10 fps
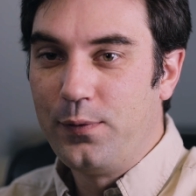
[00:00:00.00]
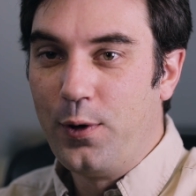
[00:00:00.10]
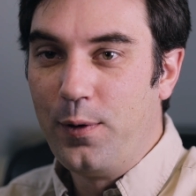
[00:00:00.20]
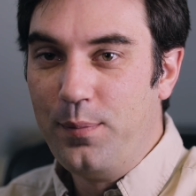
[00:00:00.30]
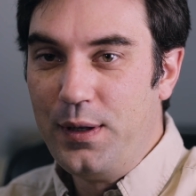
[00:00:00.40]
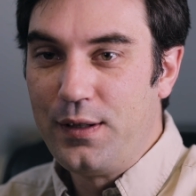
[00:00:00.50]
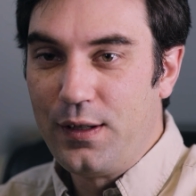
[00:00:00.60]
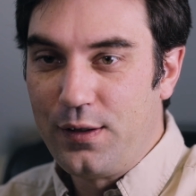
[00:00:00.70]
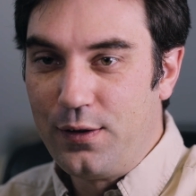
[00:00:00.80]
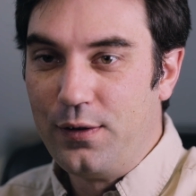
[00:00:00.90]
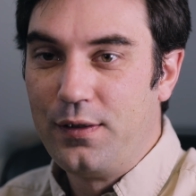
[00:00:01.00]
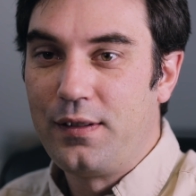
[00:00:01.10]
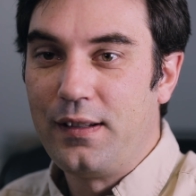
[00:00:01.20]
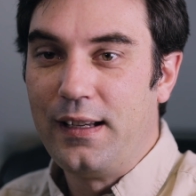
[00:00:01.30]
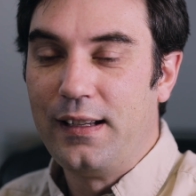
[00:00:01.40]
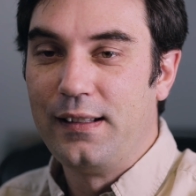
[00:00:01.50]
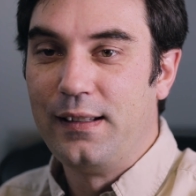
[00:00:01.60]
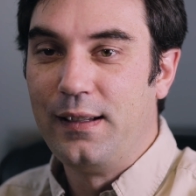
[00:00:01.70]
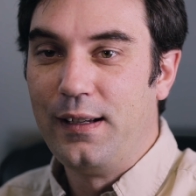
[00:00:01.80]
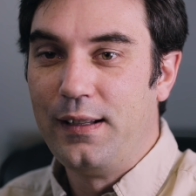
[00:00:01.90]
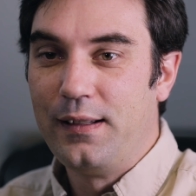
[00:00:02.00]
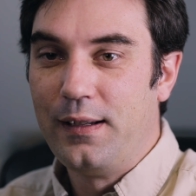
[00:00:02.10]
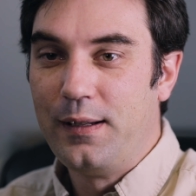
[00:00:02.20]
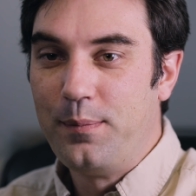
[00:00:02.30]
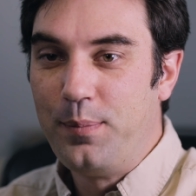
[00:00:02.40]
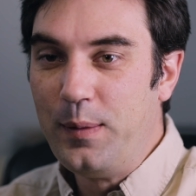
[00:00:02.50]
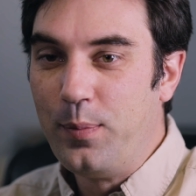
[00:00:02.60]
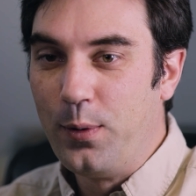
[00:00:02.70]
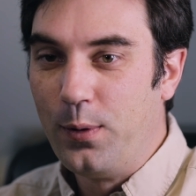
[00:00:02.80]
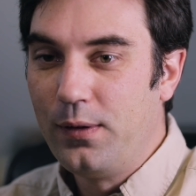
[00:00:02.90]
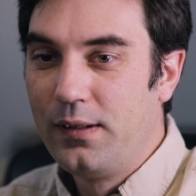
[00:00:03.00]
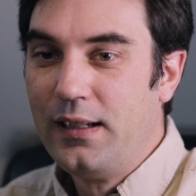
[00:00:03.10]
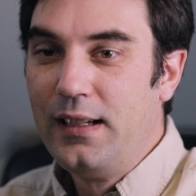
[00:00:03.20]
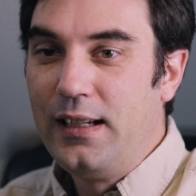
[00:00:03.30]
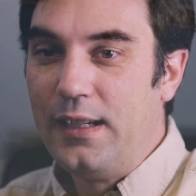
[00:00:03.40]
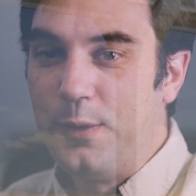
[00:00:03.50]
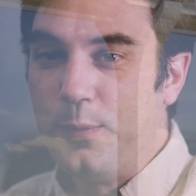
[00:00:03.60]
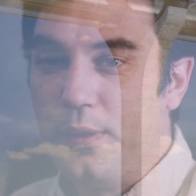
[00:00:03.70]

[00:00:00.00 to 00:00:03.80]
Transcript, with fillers: for businesses and, and, and people, it